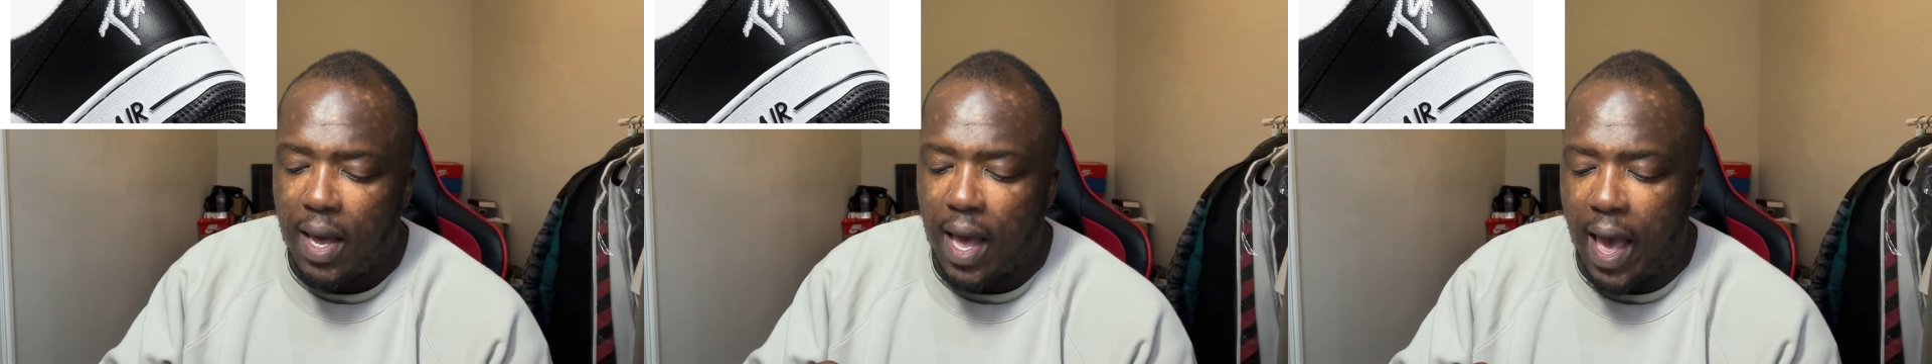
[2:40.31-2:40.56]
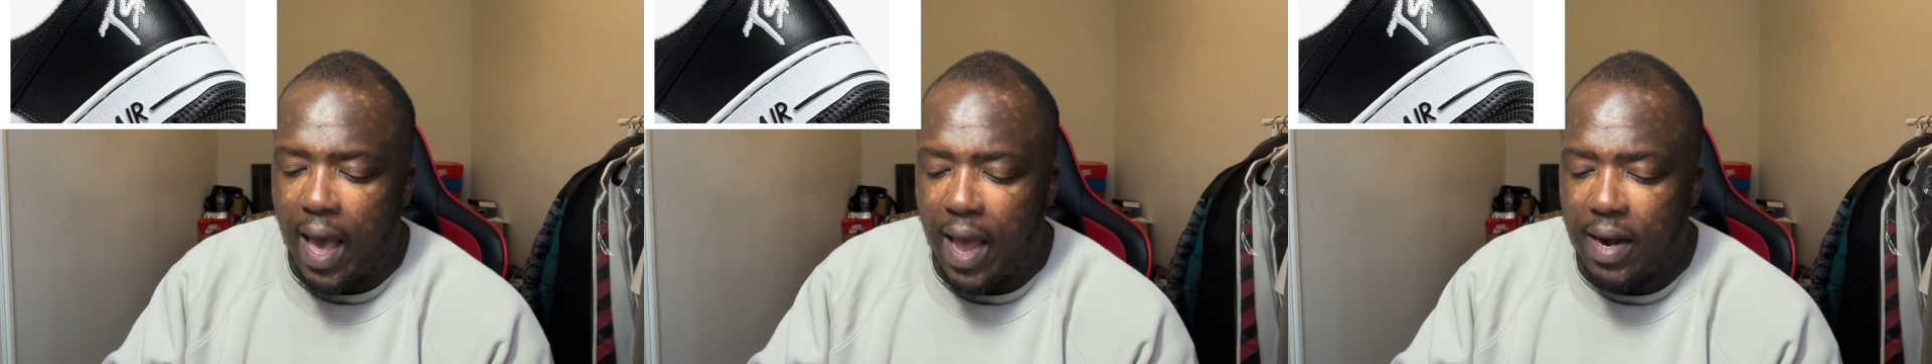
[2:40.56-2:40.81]

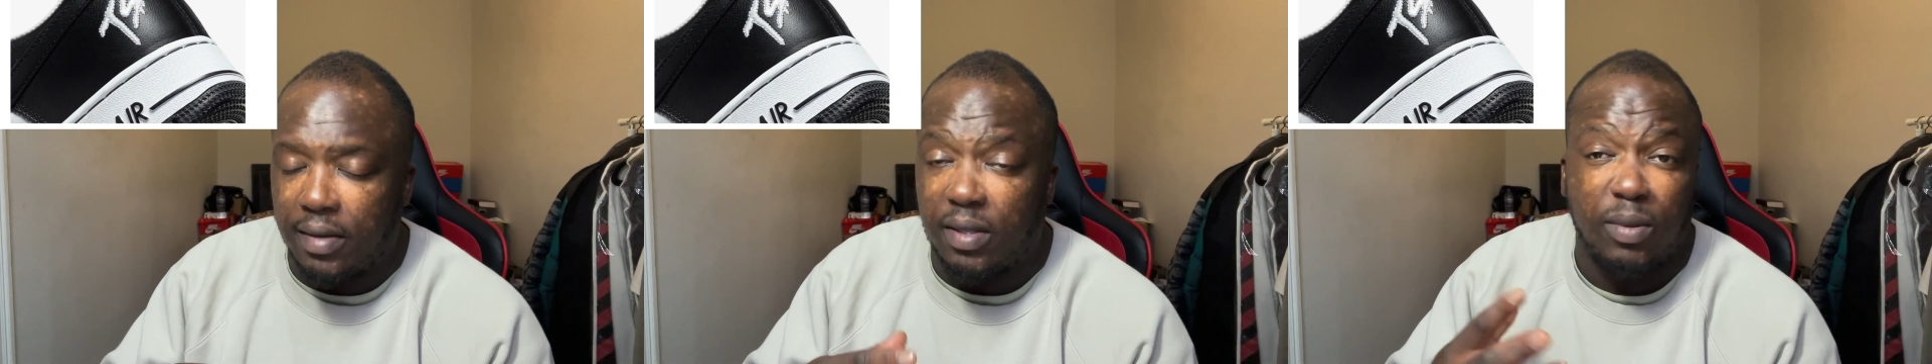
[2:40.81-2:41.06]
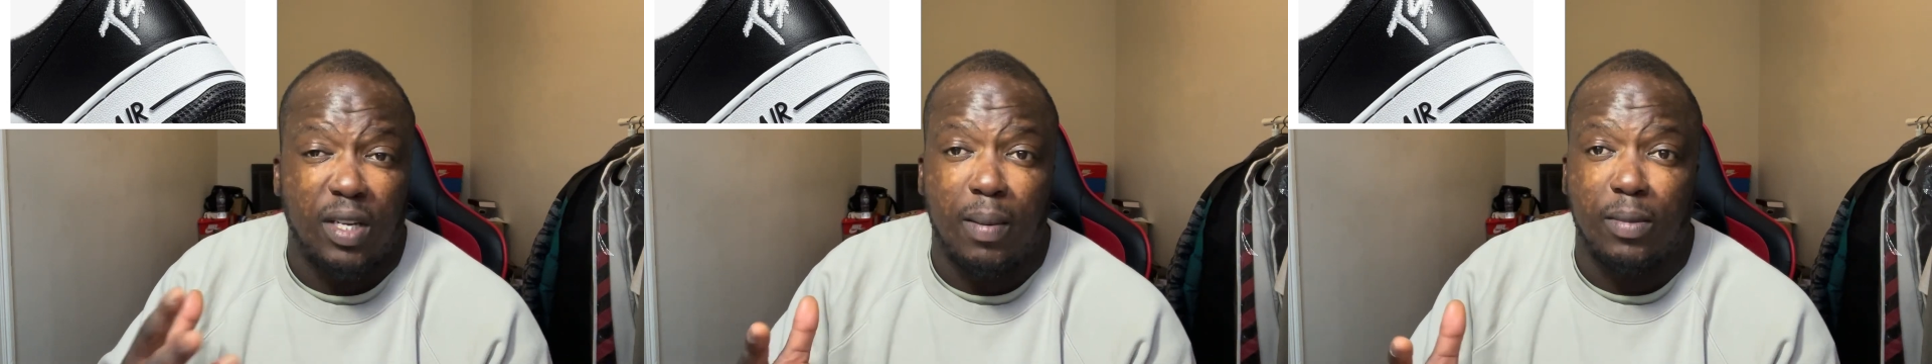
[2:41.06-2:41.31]
And
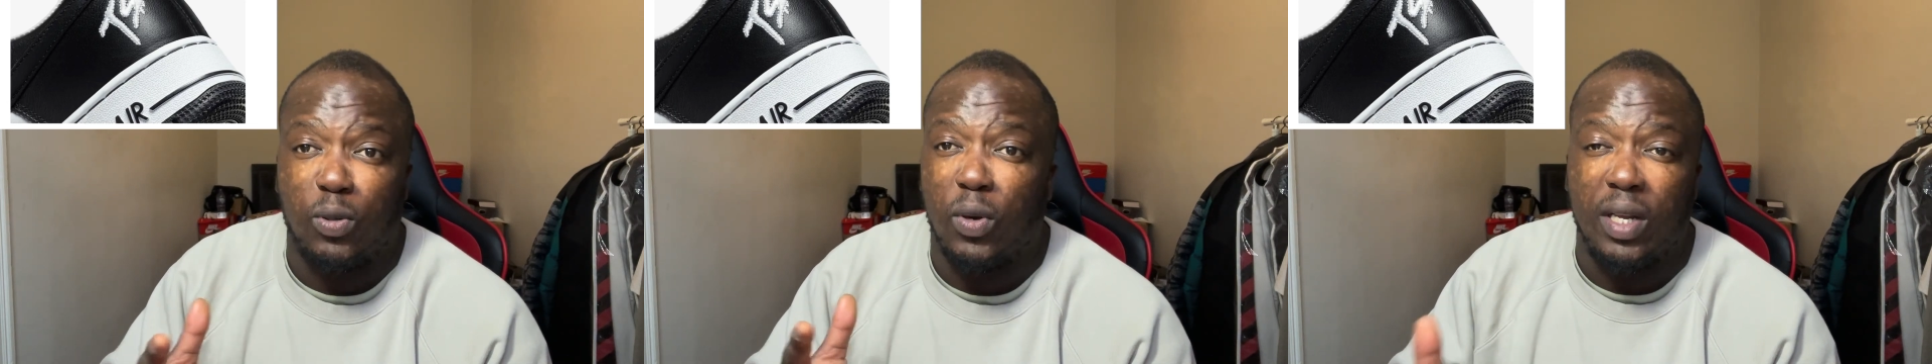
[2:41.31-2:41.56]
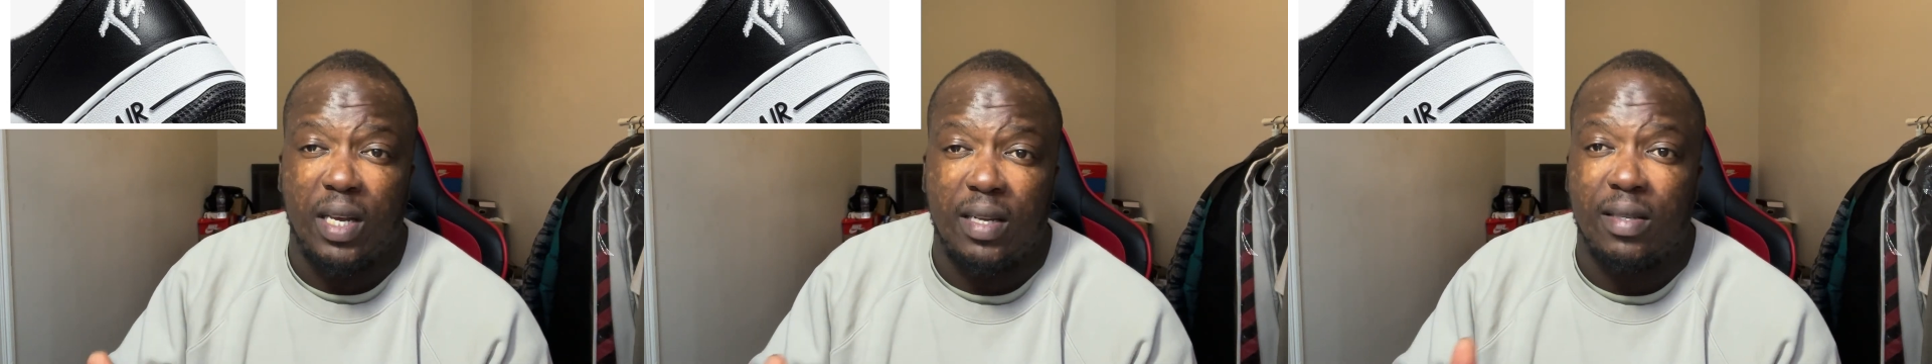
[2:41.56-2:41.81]
sometimes it's what
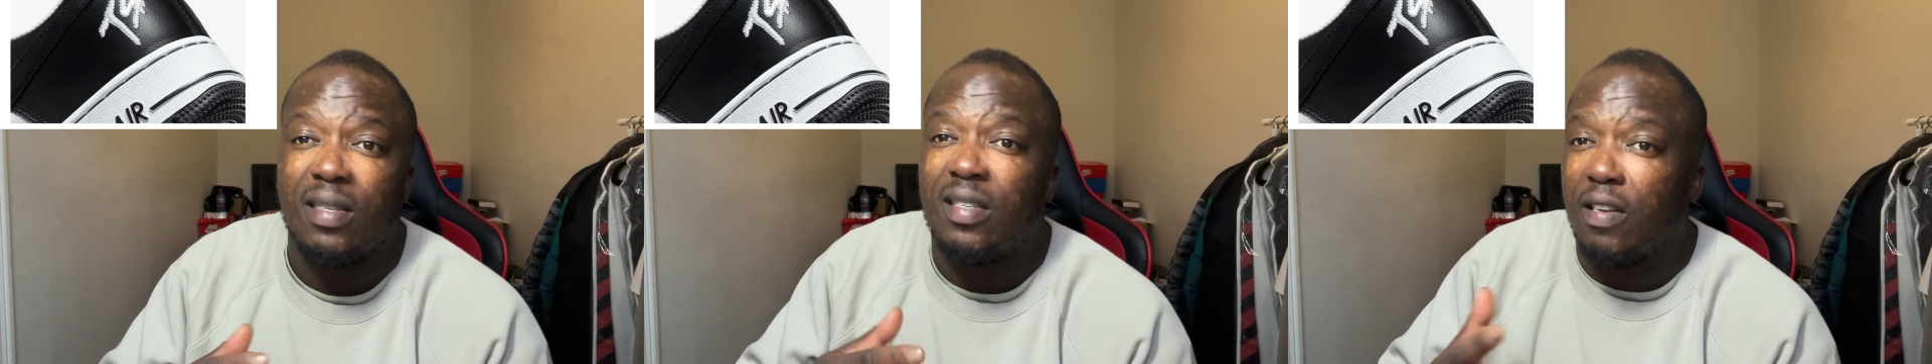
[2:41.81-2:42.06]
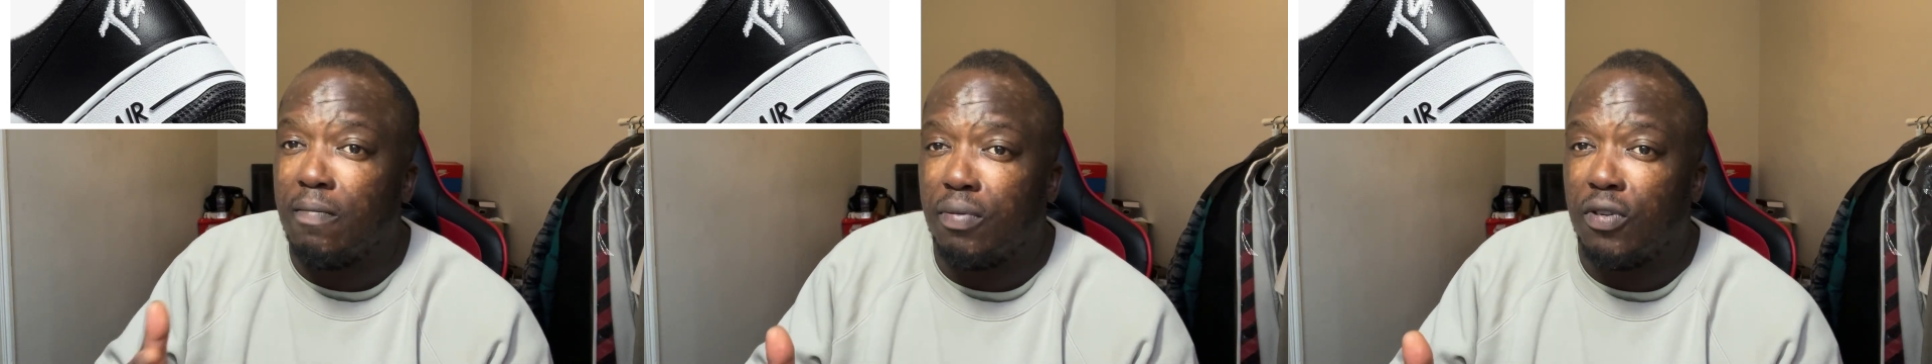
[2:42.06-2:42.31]
you need.
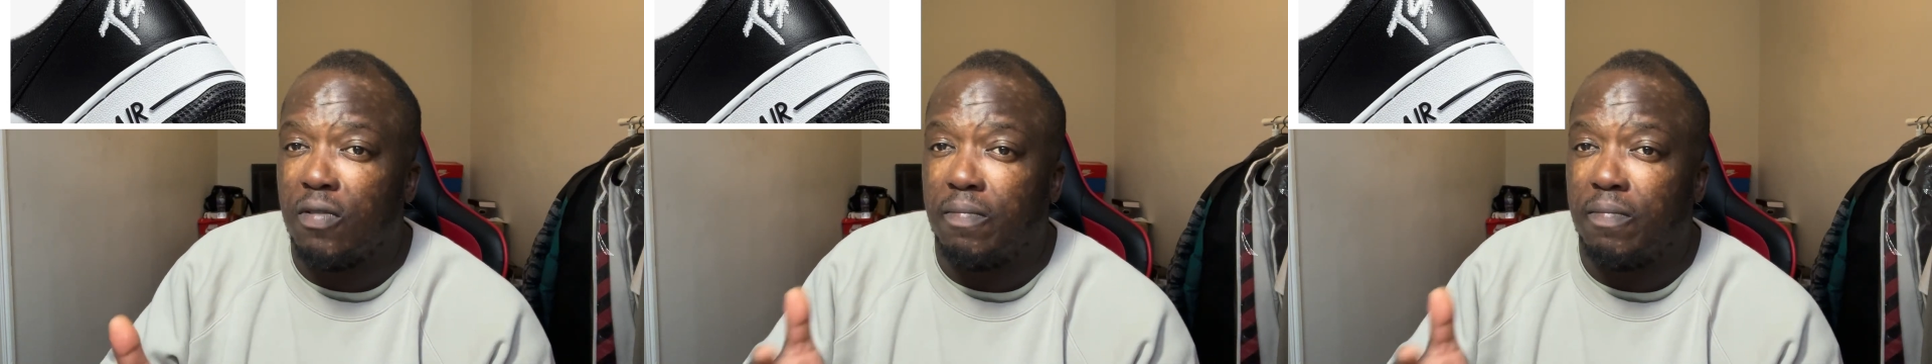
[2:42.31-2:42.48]
Simple,